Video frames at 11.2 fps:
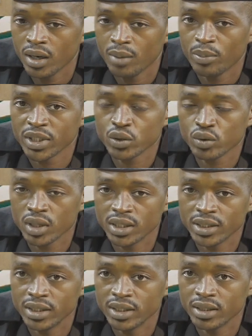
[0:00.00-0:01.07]
particularly
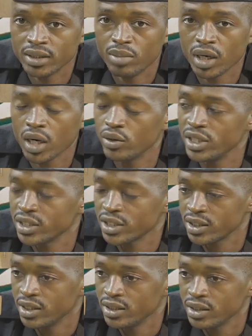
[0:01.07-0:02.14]
the Bakau
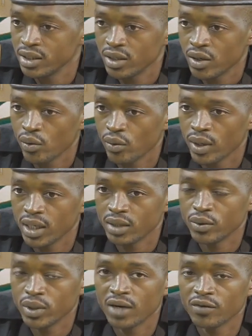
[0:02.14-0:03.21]
incident, where
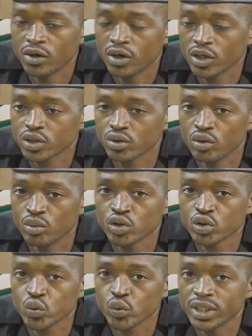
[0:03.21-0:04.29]
we have lost
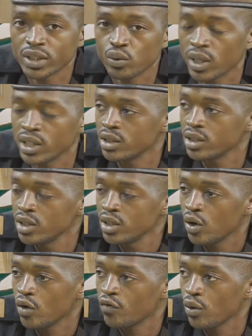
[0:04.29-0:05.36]
almost 21
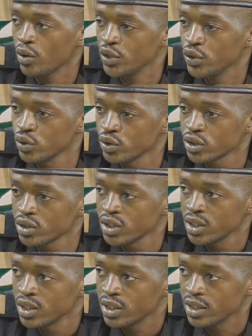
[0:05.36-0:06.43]
of our youths
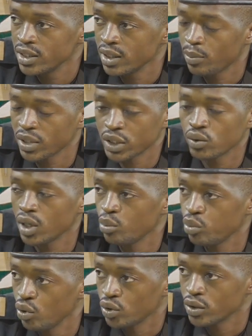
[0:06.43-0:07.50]
in a particular
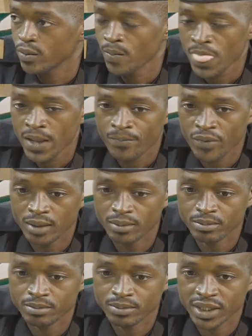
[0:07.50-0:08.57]
boat.
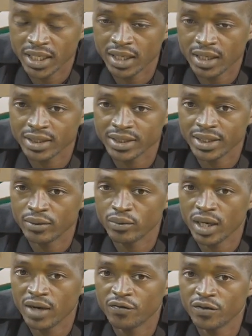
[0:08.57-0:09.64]
There and then we
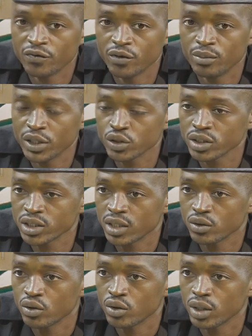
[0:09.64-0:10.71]
have information that
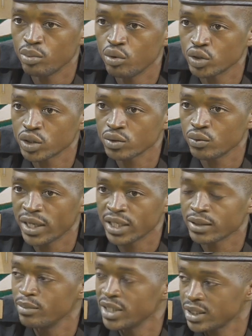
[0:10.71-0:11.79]
other boats
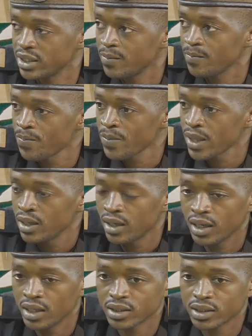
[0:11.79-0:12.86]
went missing
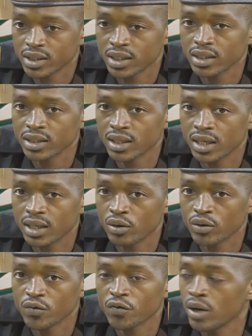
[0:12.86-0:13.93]
and still
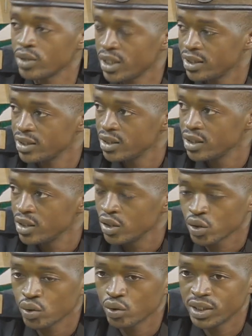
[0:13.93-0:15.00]
unfounded.
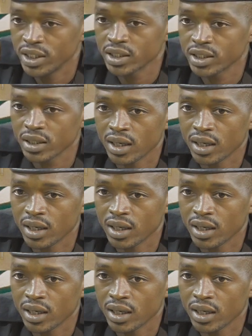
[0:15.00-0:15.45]
So this